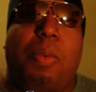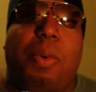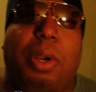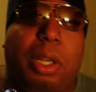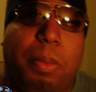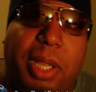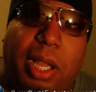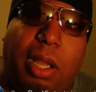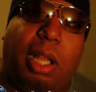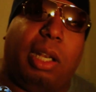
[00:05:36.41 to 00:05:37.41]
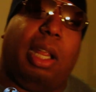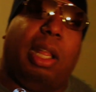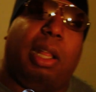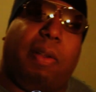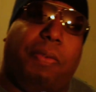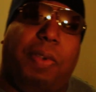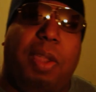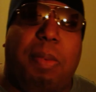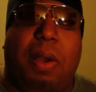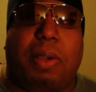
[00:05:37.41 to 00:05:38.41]
Where there'd be a
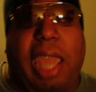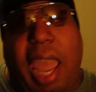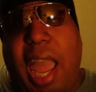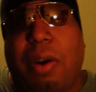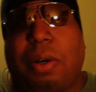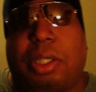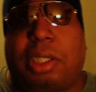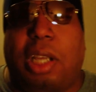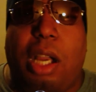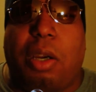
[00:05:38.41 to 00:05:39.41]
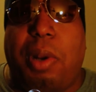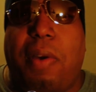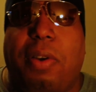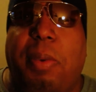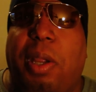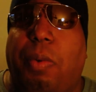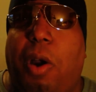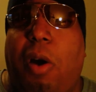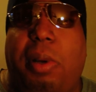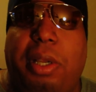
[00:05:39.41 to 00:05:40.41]
female cat or a skunk or whatever, there'd be
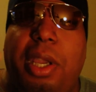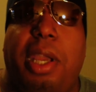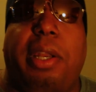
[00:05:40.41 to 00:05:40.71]
aroma.